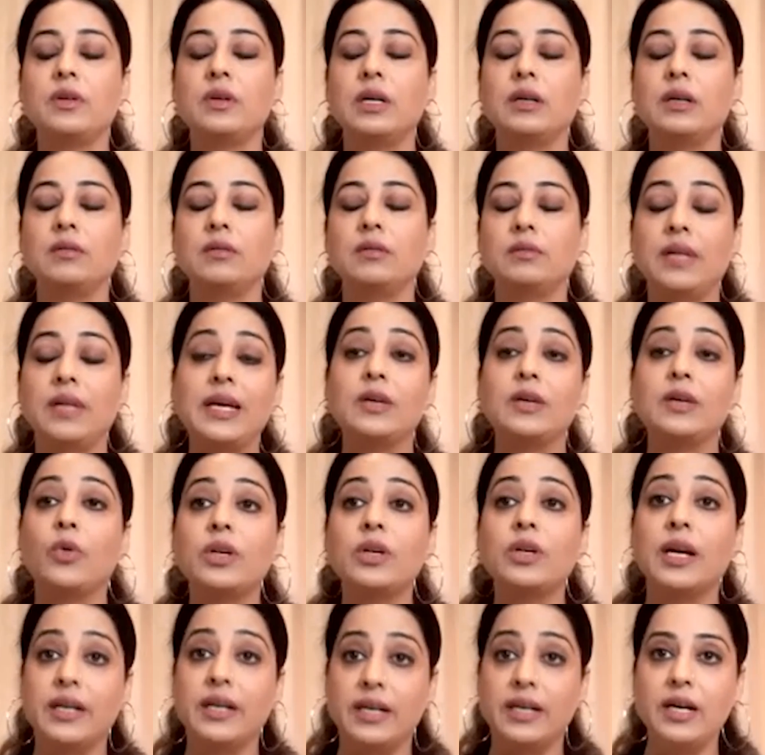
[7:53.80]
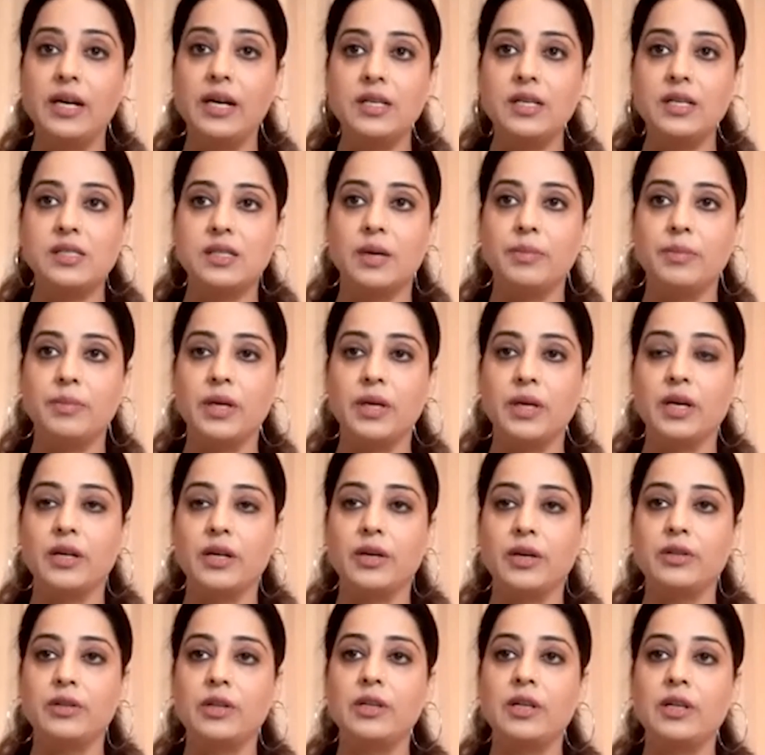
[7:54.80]
good content is coming
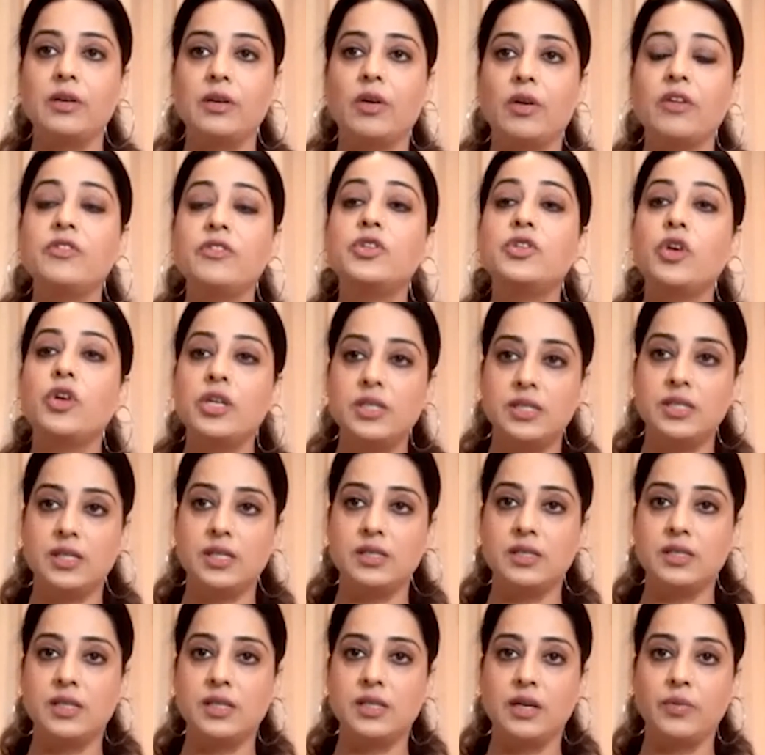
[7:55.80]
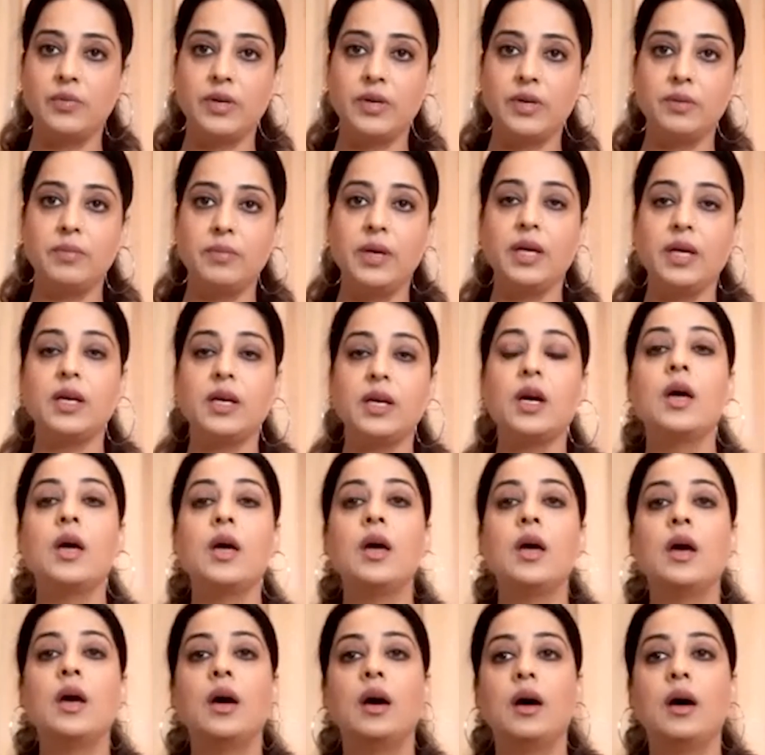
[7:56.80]
in, and there are a lot of choices that we can make.
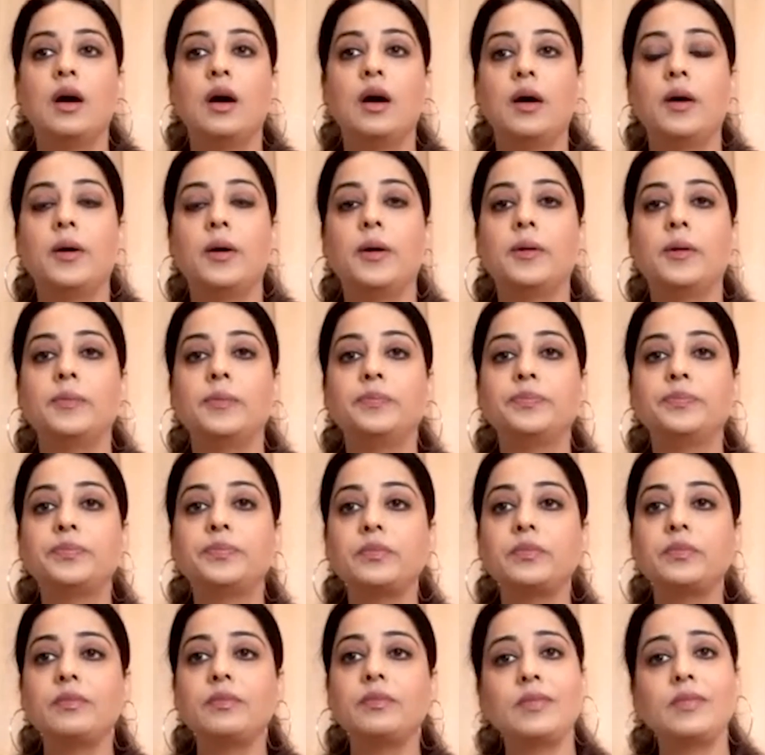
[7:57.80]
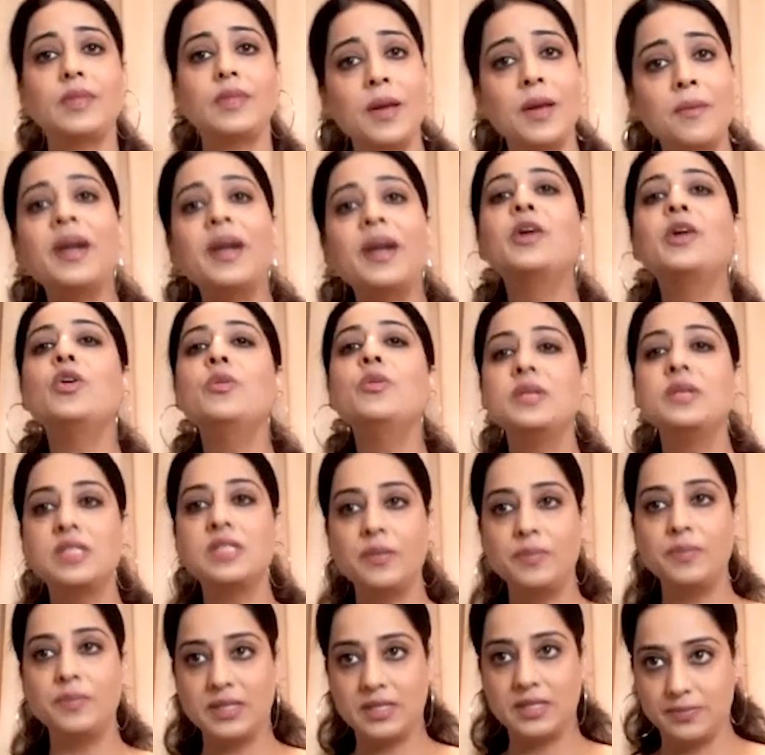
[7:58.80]
But I do miss
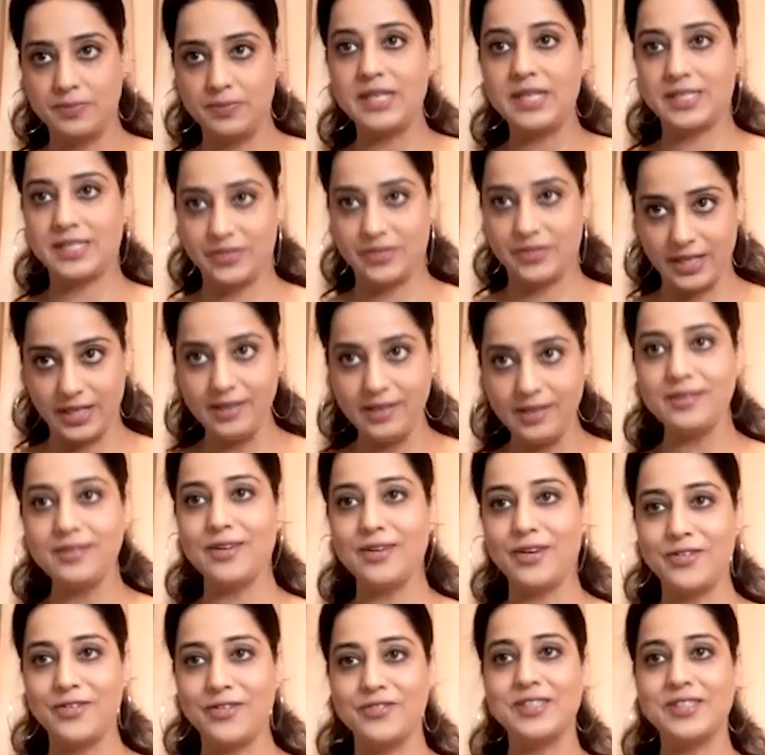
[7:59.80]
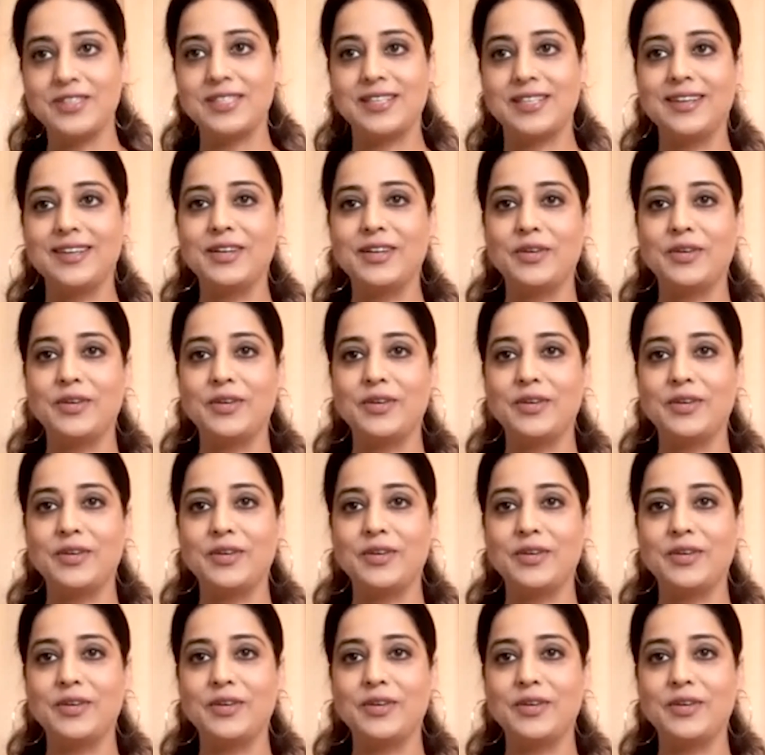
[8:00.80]
a big screen, obviously.